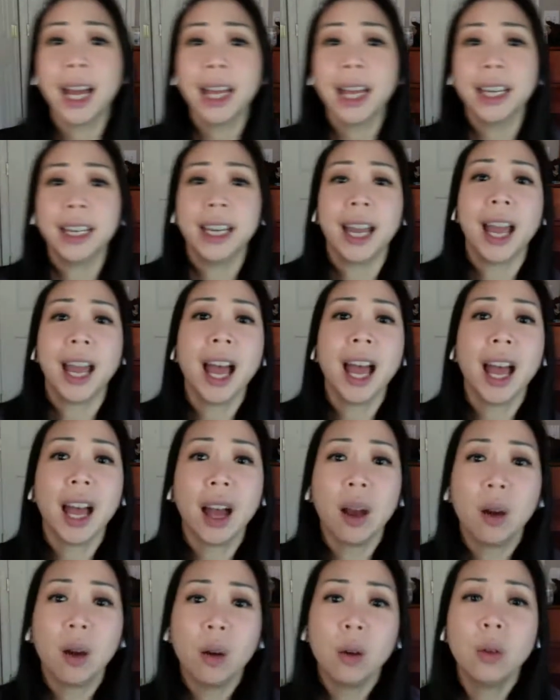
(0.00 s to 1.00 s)

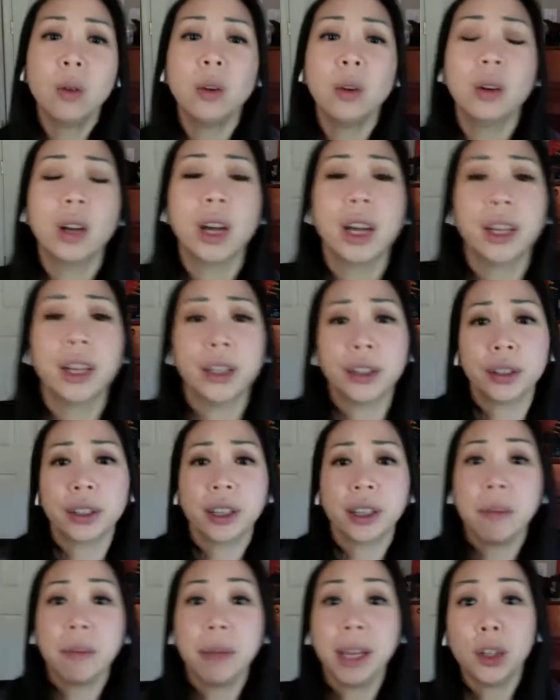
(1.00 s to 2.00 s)
Now you're going
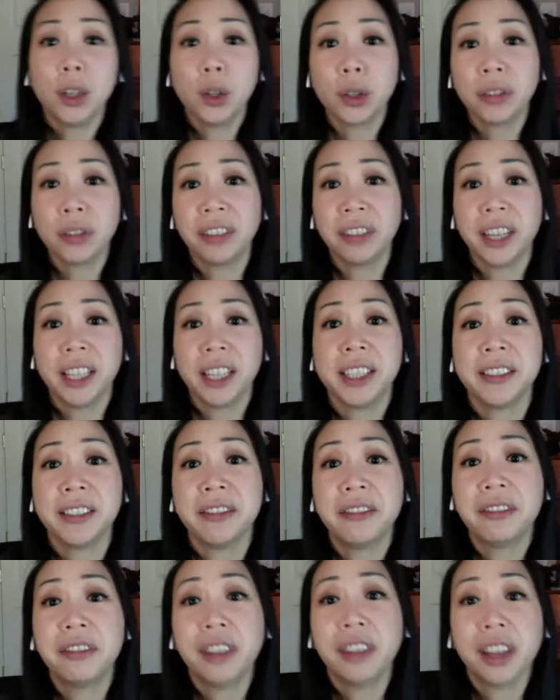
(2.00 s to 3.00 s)
to make your face
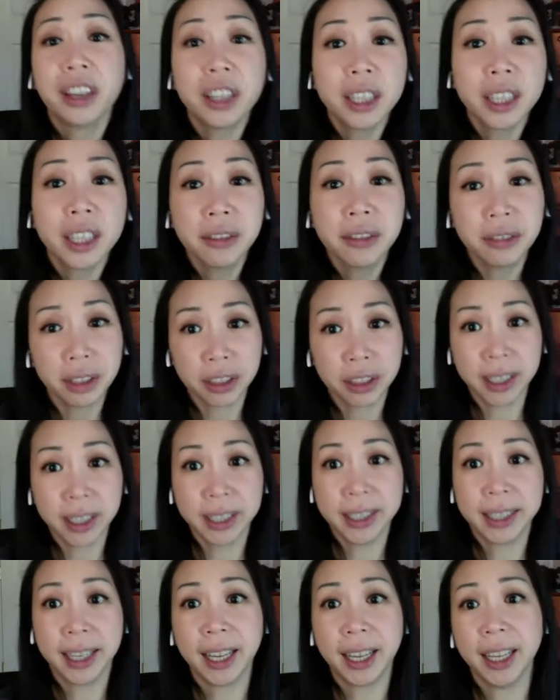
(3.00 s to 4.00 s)
very, very
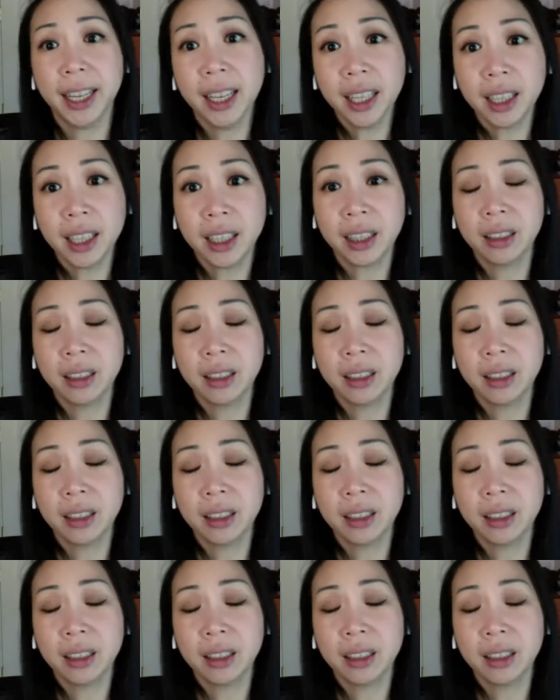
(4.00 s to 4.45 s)
tight